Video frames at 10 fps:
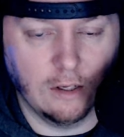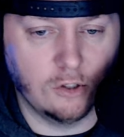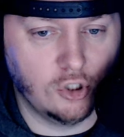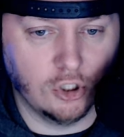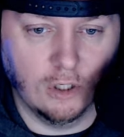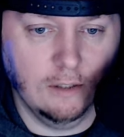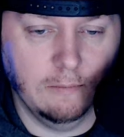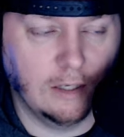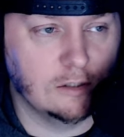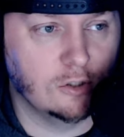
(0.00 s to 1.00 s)
should,
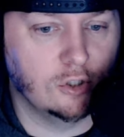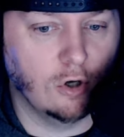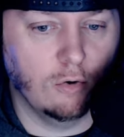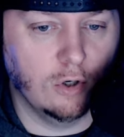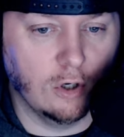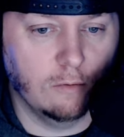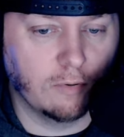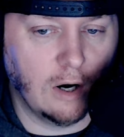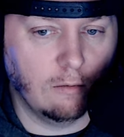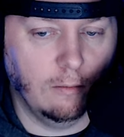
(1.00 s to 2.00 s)
because it's so good
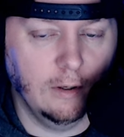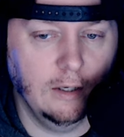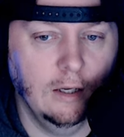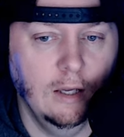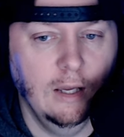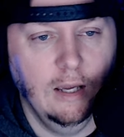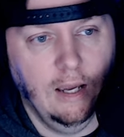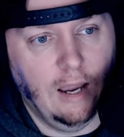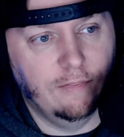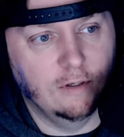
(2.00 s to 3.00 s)
probably.
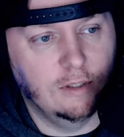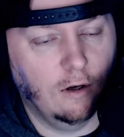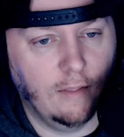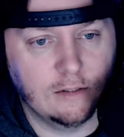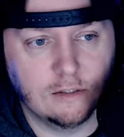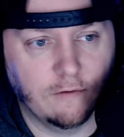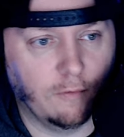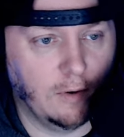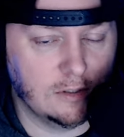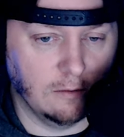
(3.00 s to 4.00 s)
And they did all that stuff at
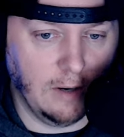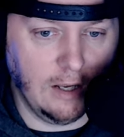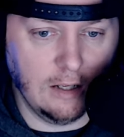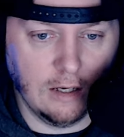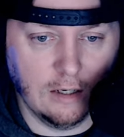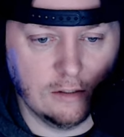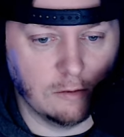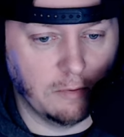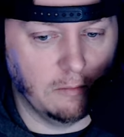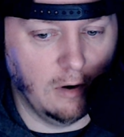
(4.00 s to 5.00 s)
WrestleMania to
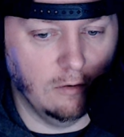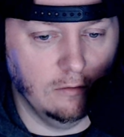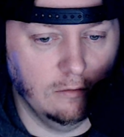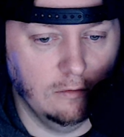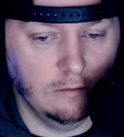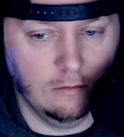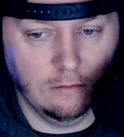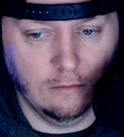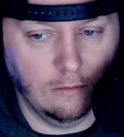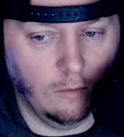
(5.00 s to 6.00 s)
promote
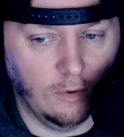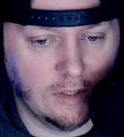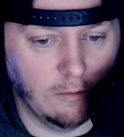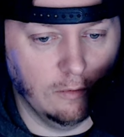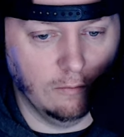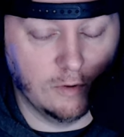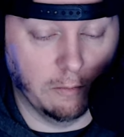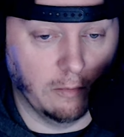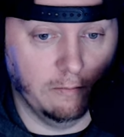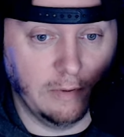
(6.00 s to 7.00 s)
what they were to
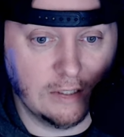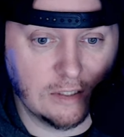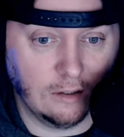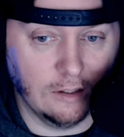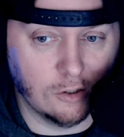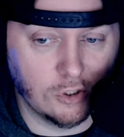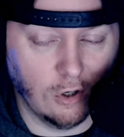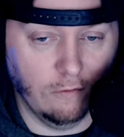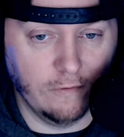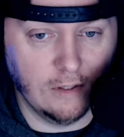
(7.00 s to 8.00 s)
basically to show
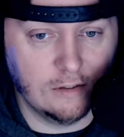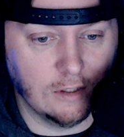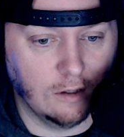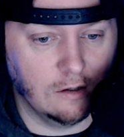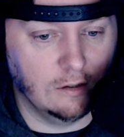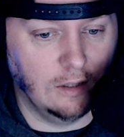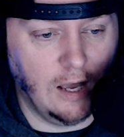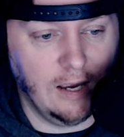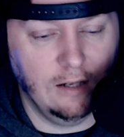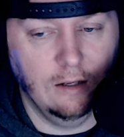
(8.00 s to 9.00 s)
Vince in a good
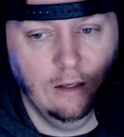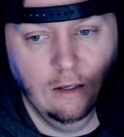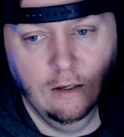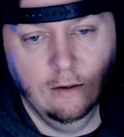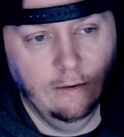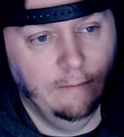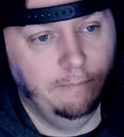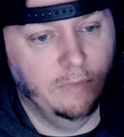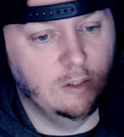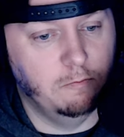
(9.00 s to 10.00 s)
light.
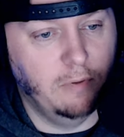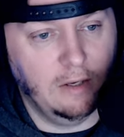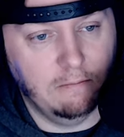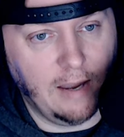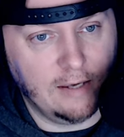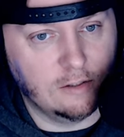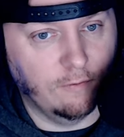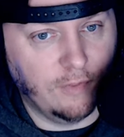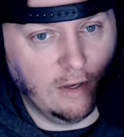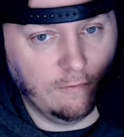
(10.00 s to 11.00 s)
This big, massive
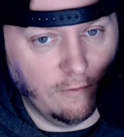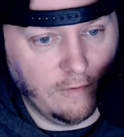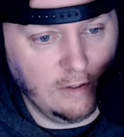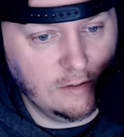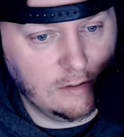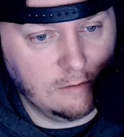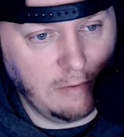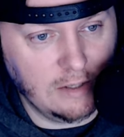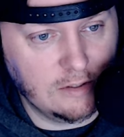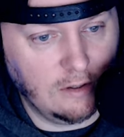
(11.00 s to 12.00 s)
thing for Vince,
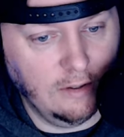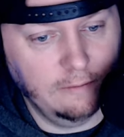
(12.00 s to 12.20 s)
basically.